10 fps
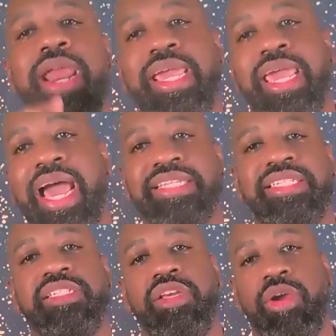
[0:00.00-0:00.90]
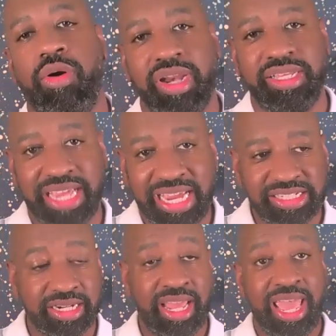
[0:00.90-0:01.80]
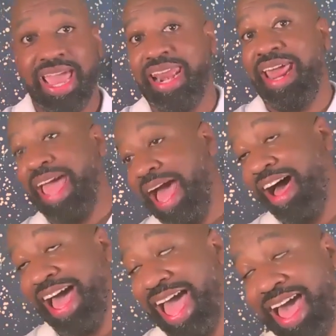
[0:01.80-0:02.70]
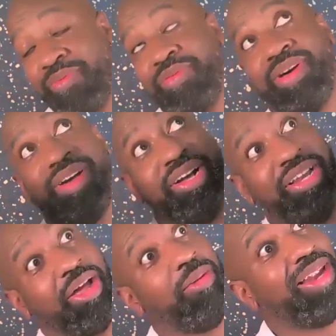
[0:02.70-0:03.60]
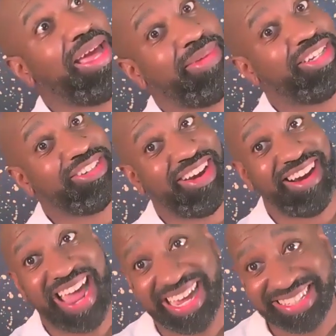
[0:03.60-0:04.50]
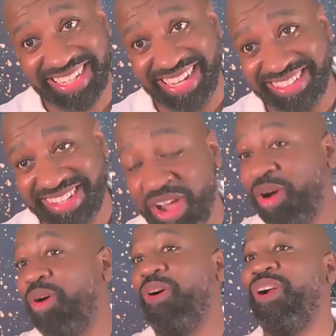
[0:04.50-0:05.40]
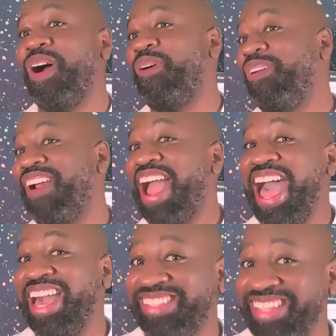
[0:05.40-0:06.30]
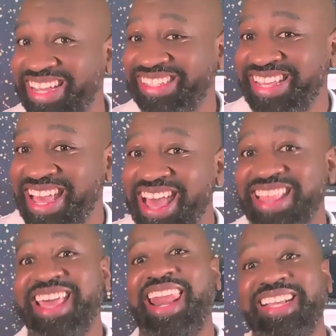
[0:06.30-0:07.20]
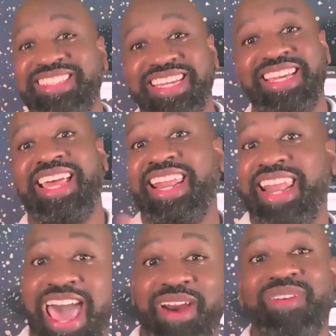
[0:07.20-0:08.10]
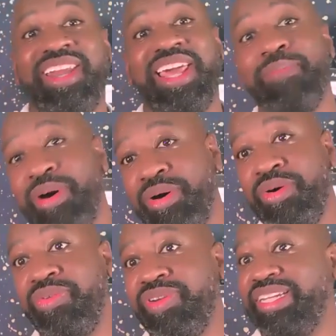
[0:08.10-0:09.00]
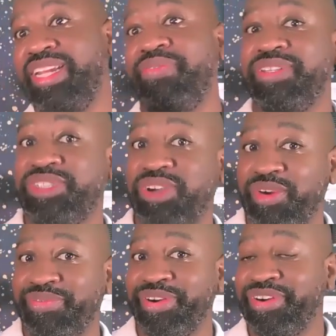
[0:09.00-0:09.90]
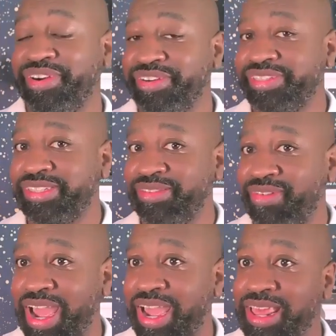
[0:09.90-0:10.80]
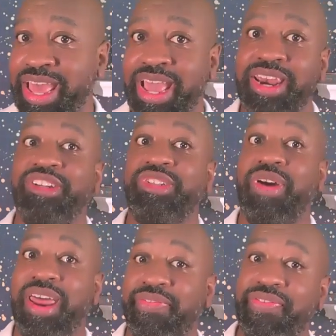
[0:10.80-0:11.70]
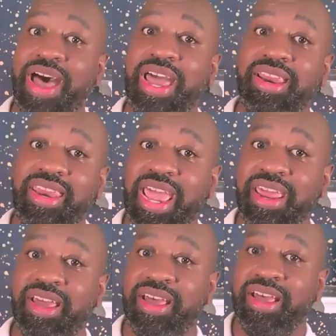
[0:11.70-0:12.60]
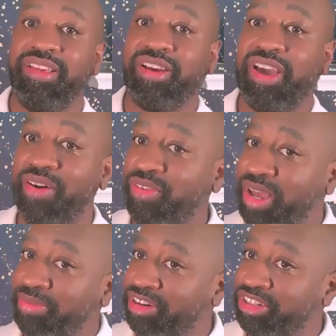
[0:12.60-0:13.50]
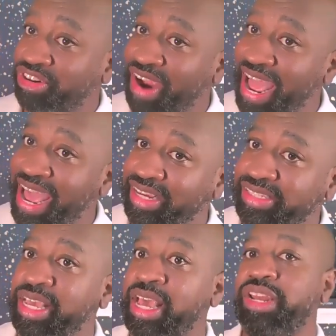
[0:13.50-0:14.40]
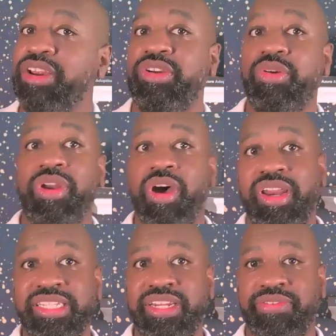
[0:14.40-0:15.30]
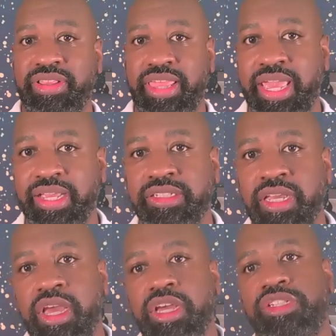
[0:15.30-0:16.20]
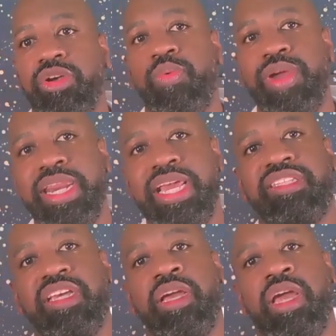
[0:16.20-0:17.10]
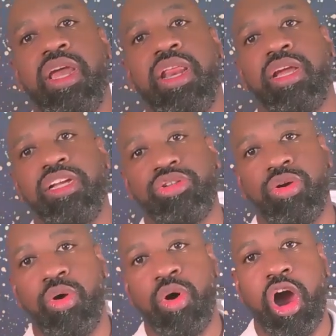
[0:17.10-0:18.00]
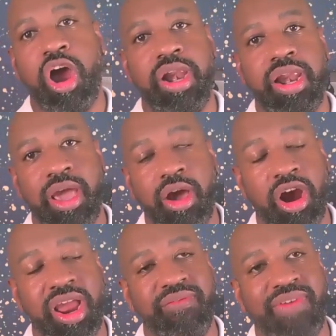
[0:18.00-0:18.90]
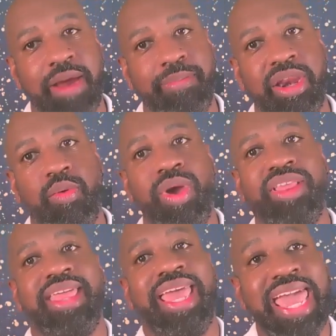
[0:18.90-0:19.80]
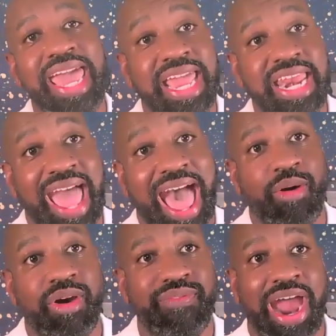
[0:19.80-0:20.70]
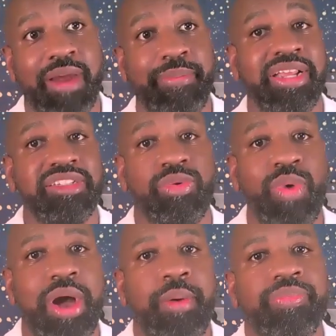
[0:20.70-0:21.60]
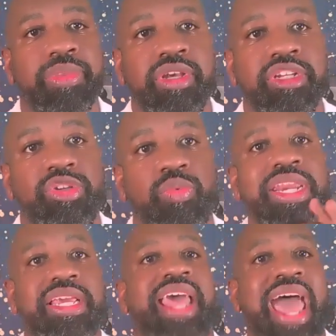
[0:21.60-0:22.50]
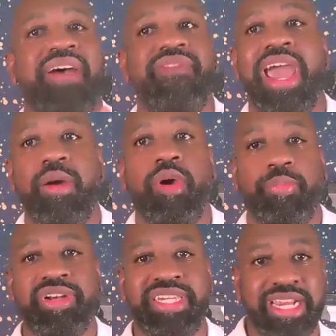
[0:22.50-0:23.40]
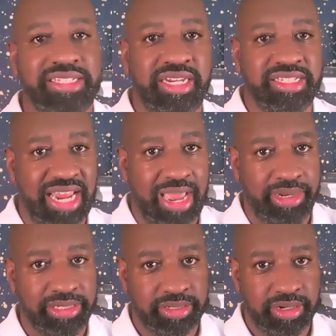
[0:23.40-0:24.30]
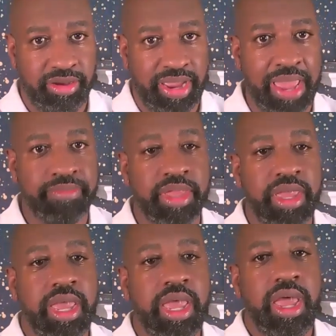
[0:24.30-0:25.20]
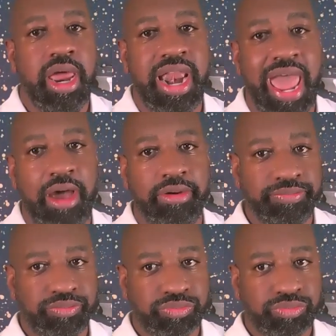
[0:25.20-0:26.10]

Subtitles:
they get access to your organization and they all have global administrator access or owner access, they like to laterally move different servers, right? They're trying to find the data, they're covering up their tracks, they're doing all these different things. So we need to control our environment within our environment as well. So we need to have network protection established, okay? Now,